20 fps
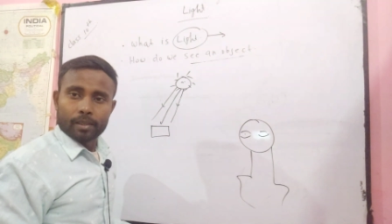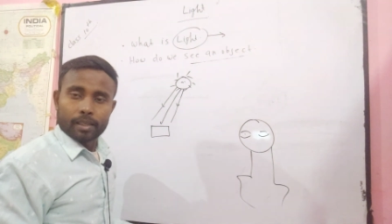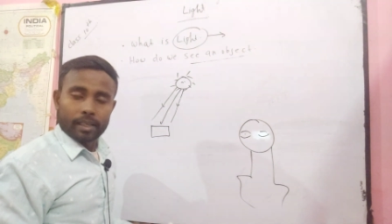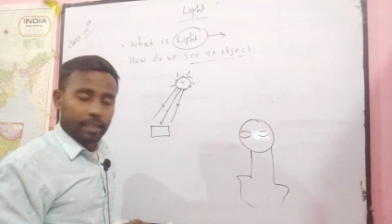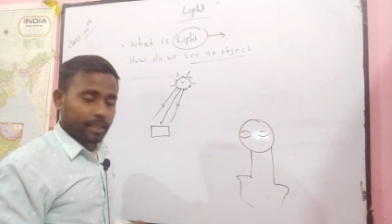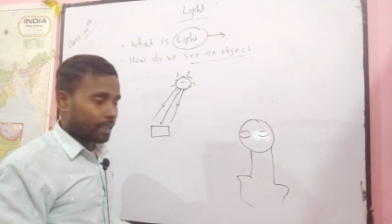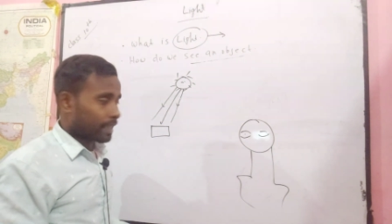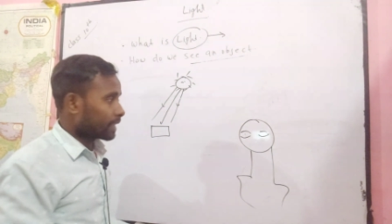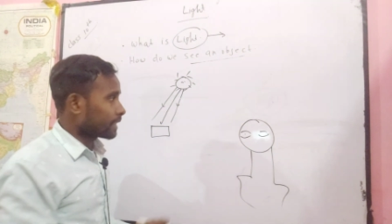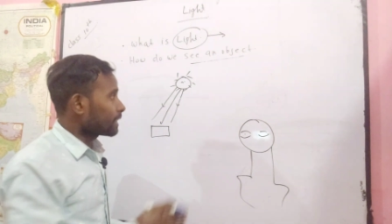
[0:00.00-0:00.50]

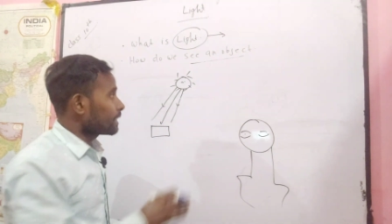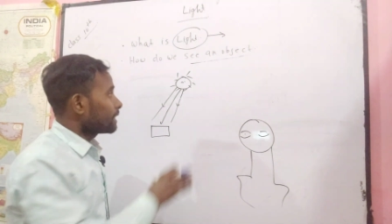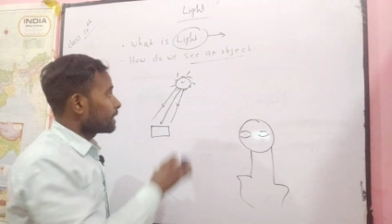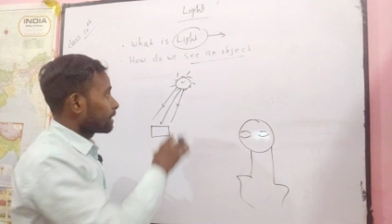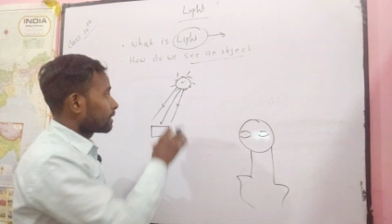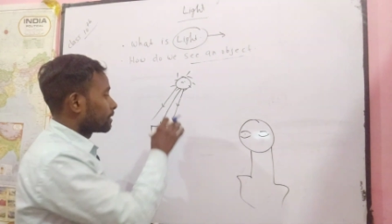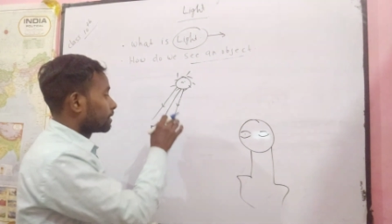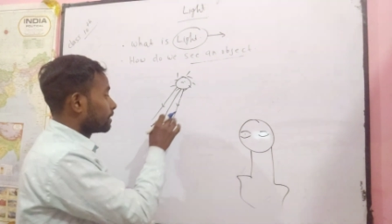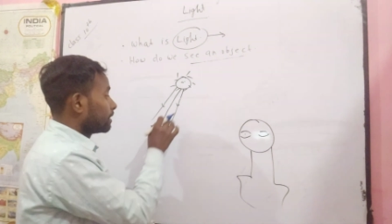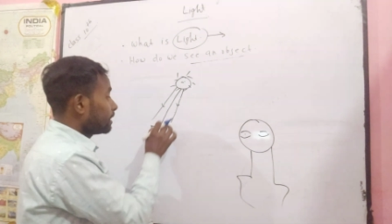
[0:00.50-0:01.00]
Again
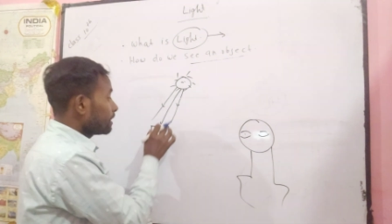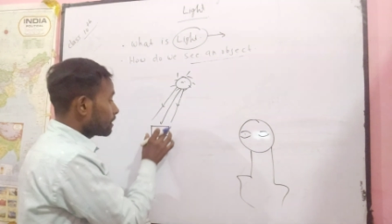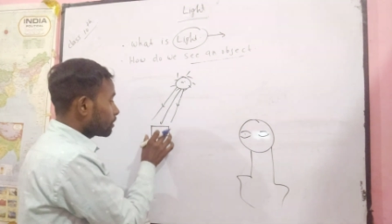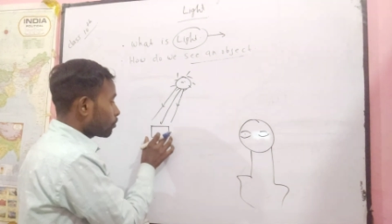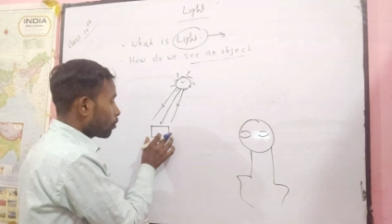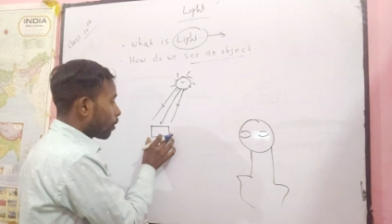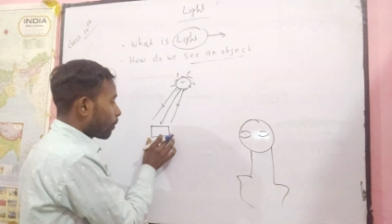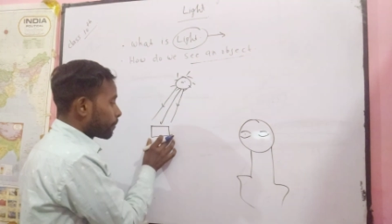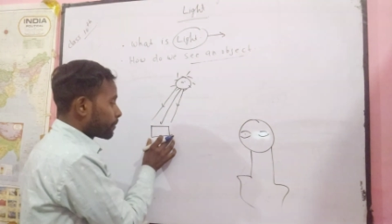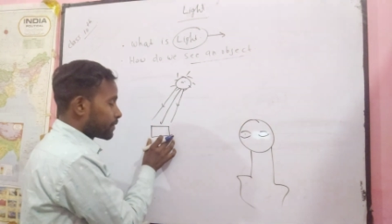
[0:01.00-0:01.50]

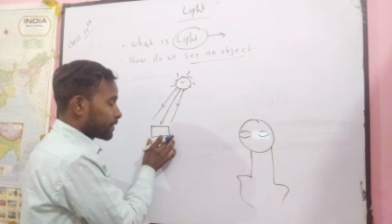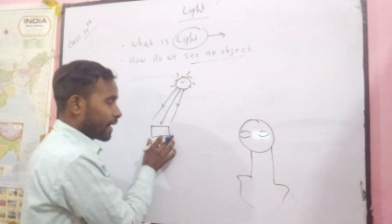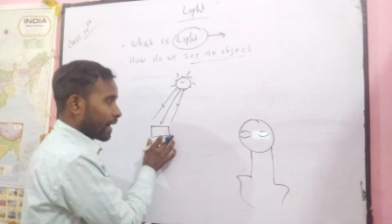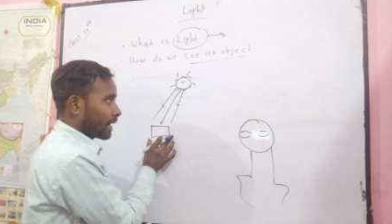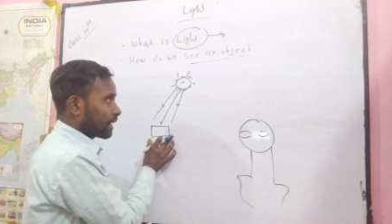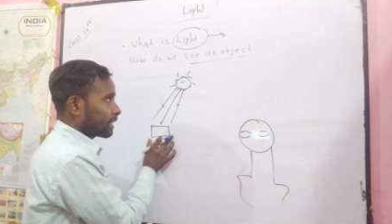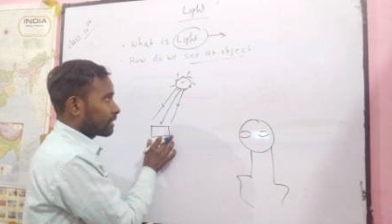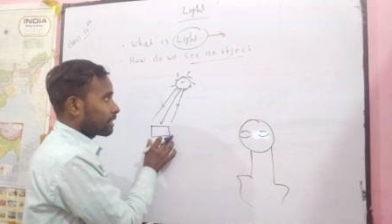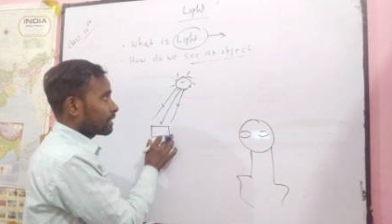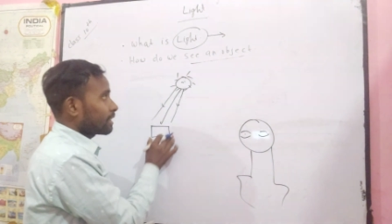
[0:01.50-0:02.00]
this
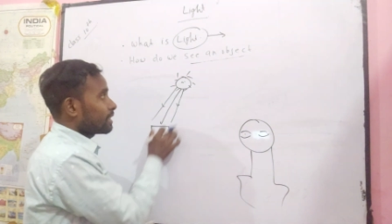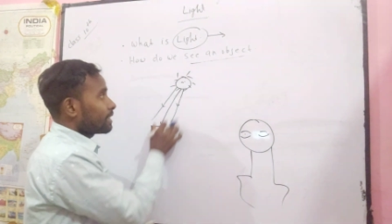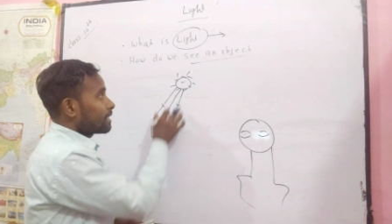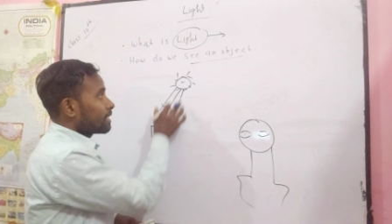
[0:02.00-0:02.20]
object